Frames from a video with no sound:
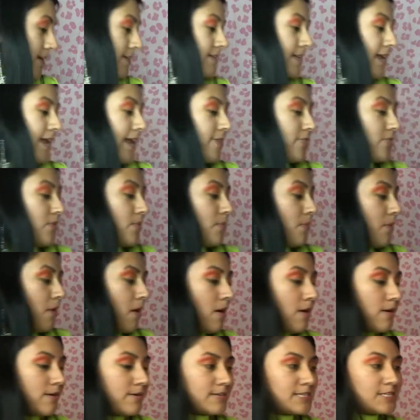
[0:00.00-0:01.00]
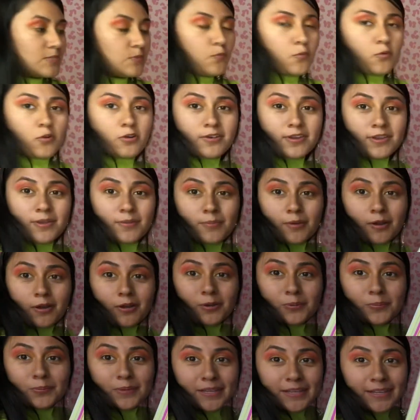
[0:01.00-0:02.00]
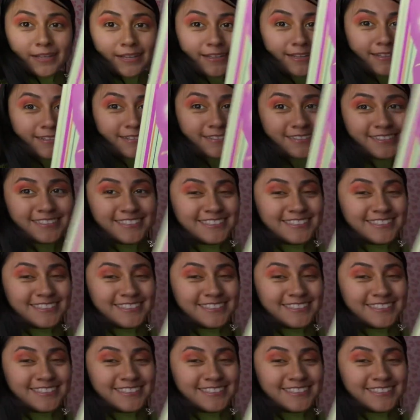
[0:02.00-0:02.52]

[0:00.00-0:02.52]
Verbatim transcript: A day in the park. Sporty Barbie.